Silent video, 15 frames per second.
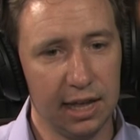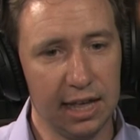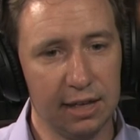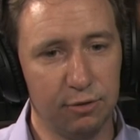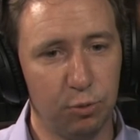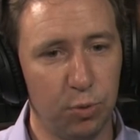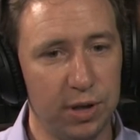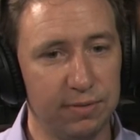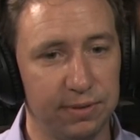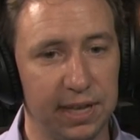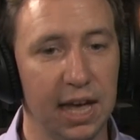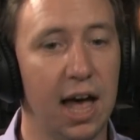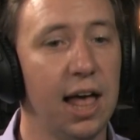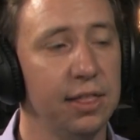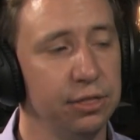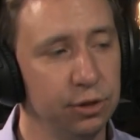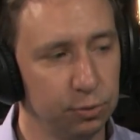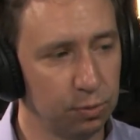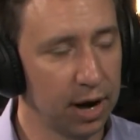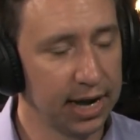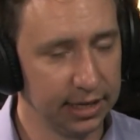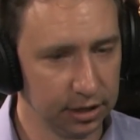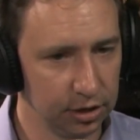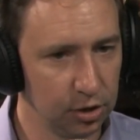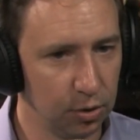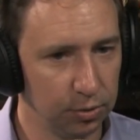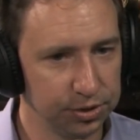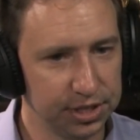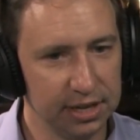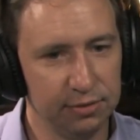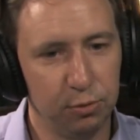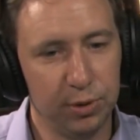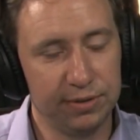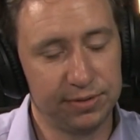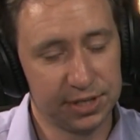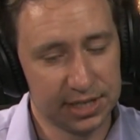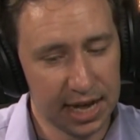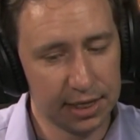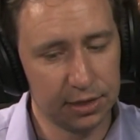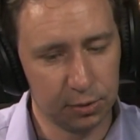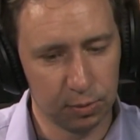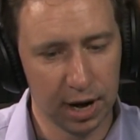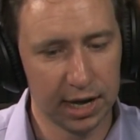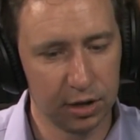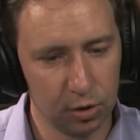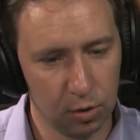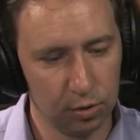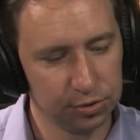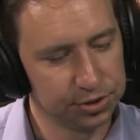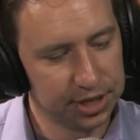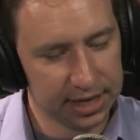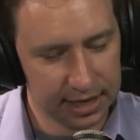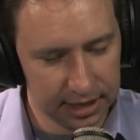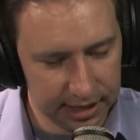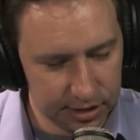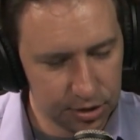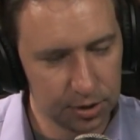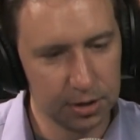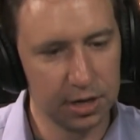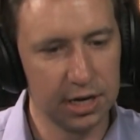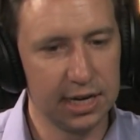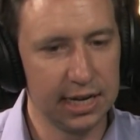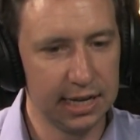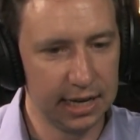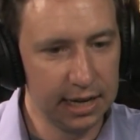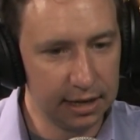we've got the right goals, if we've set the right goals in eternity,